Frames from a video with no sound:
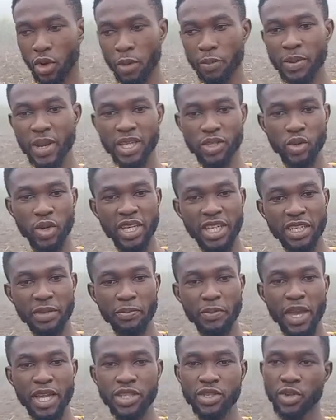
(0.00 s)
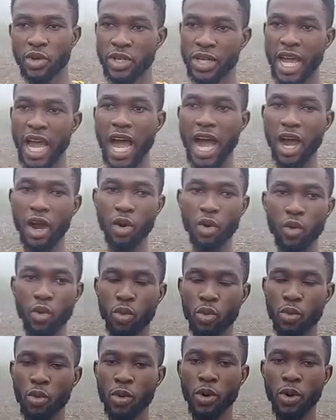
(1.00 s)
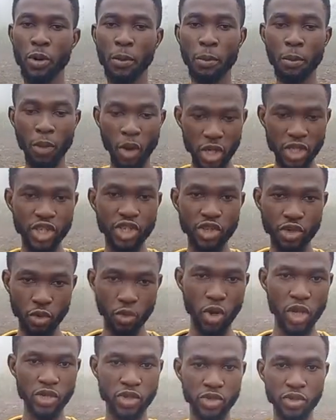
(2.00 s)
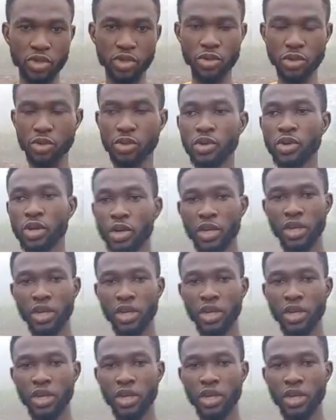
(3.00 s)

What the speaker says: complex one. It depends on how much you want to do.